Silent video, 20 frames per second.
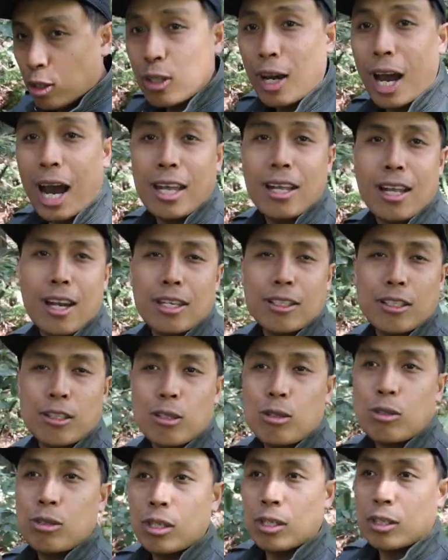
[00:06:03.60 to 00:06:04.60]
also analyze
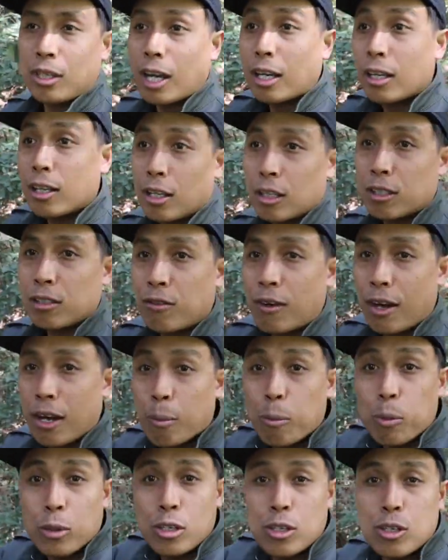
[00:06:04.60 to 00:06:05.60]
it using technicals
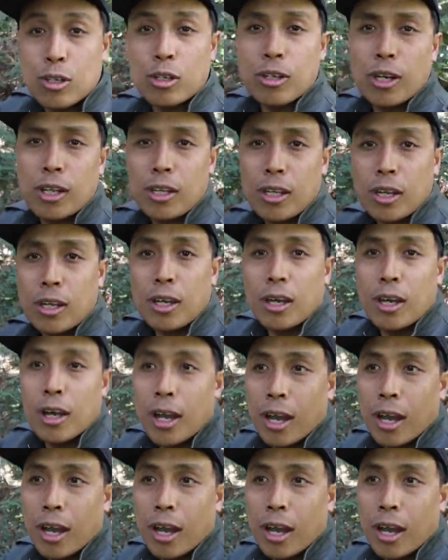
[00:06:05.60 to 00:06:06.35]
via position trading